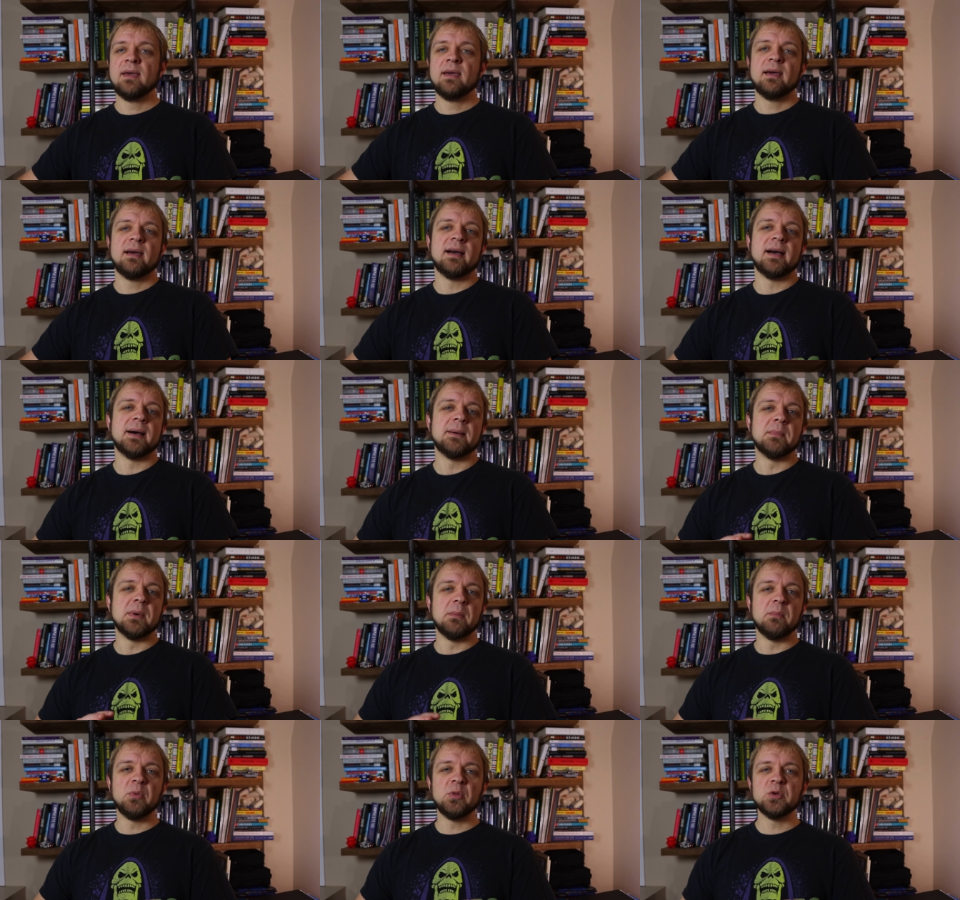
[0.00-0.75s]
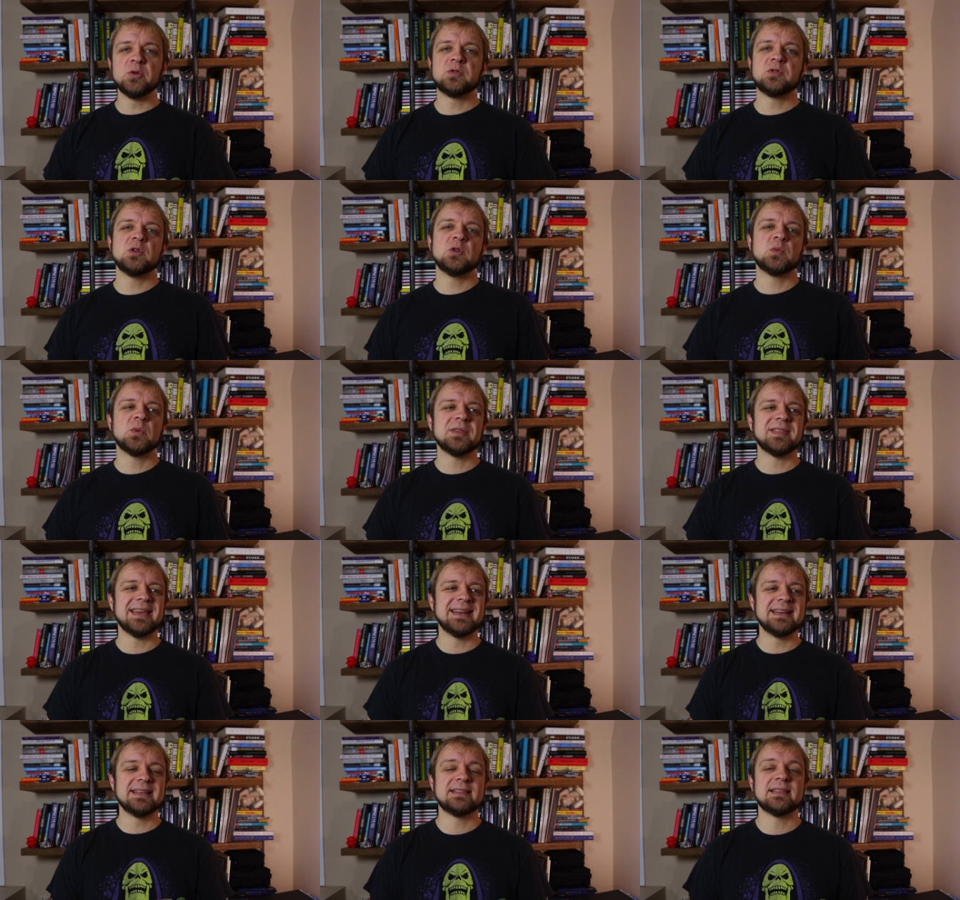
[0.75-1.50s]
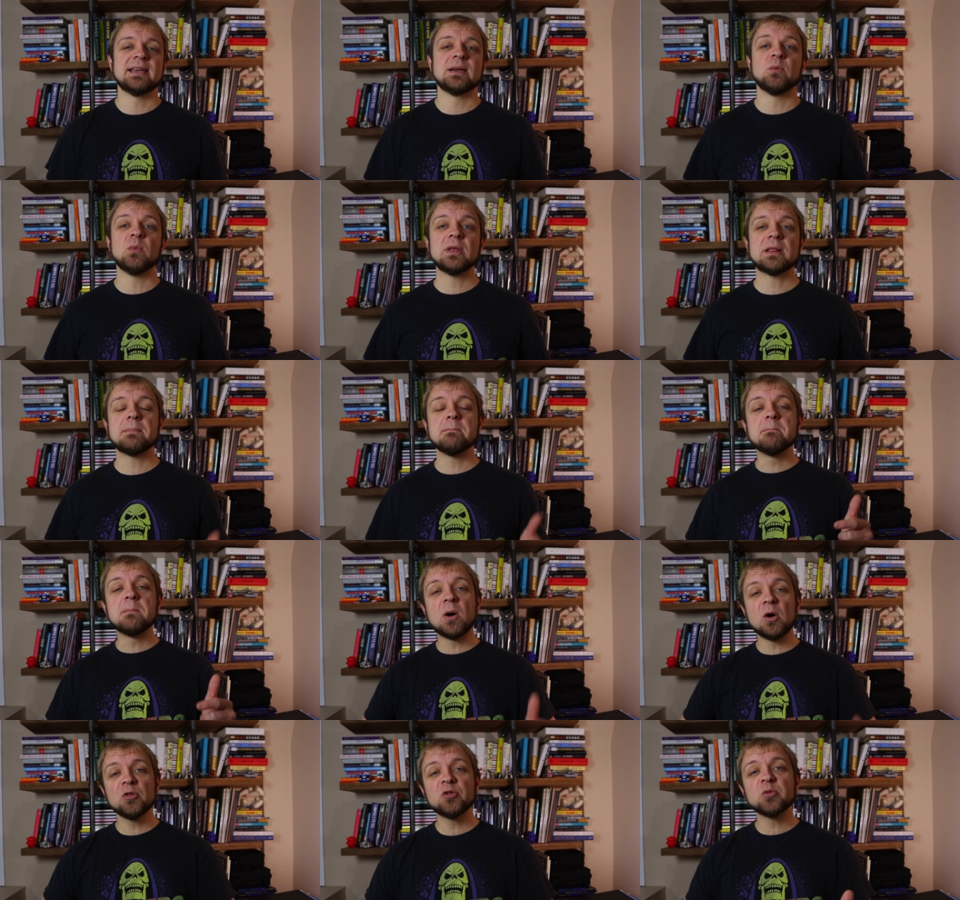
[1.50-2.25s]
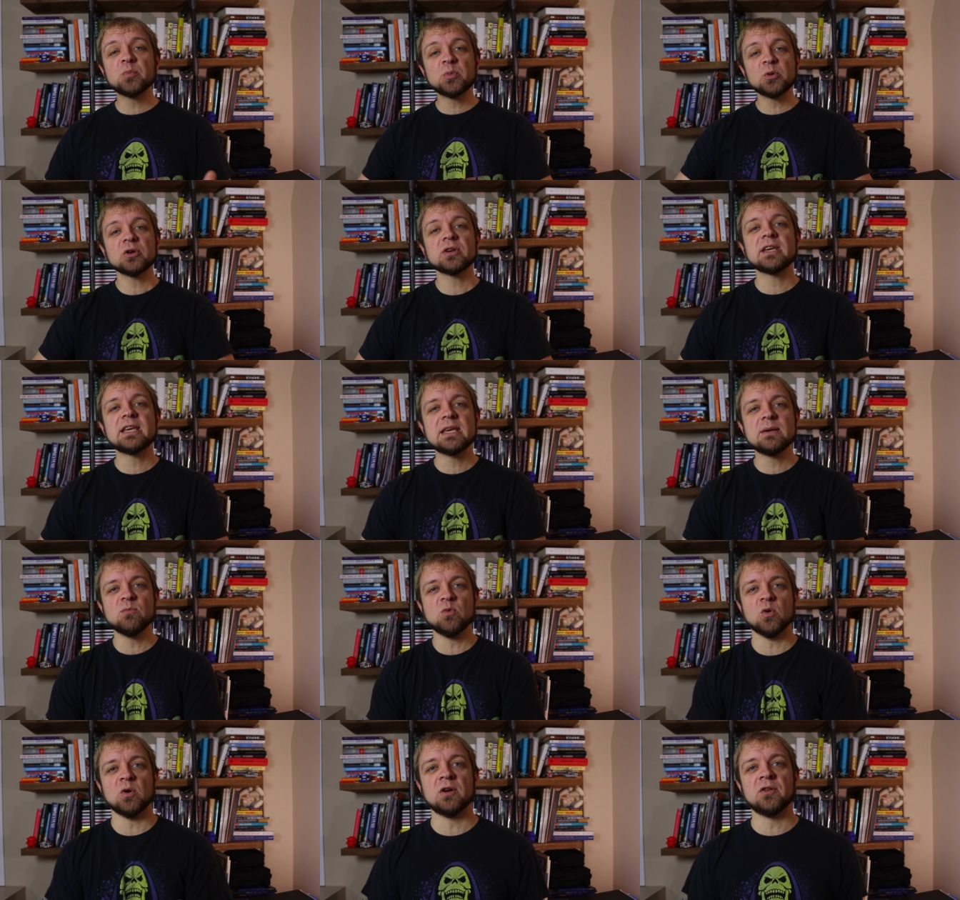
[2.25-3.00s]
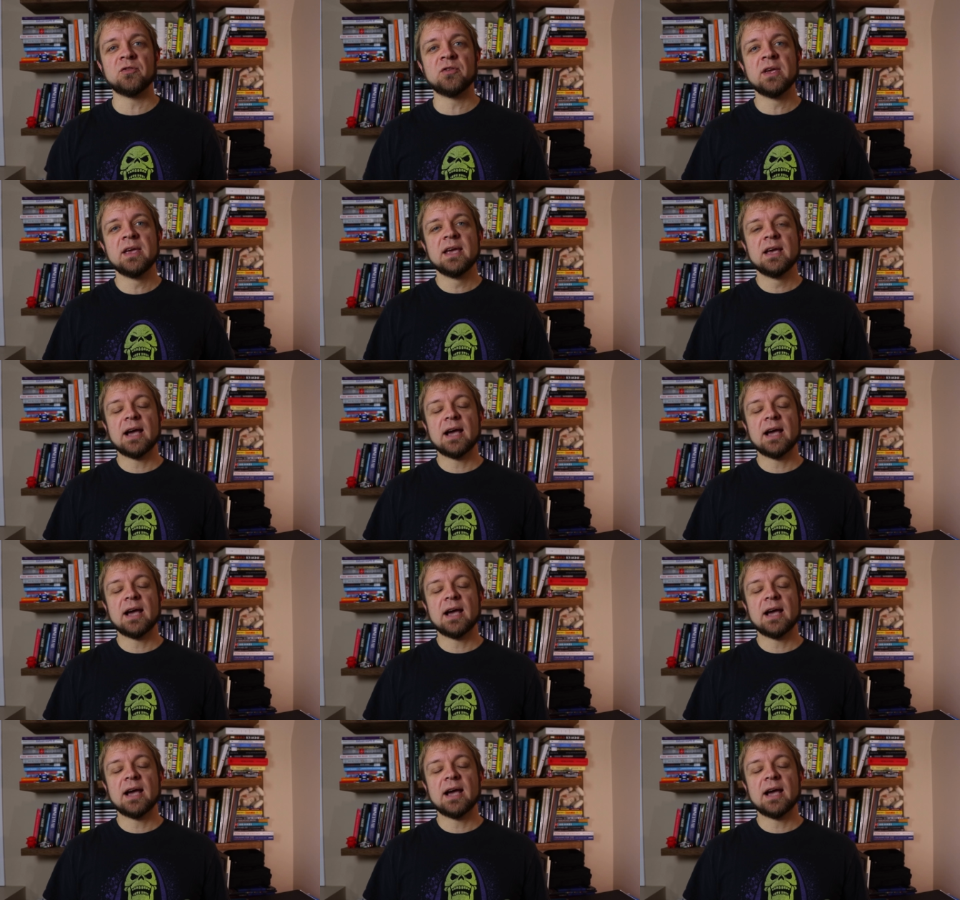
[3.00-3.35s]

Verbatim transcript: um, Bluetooth, with anything, with multiple keyboards.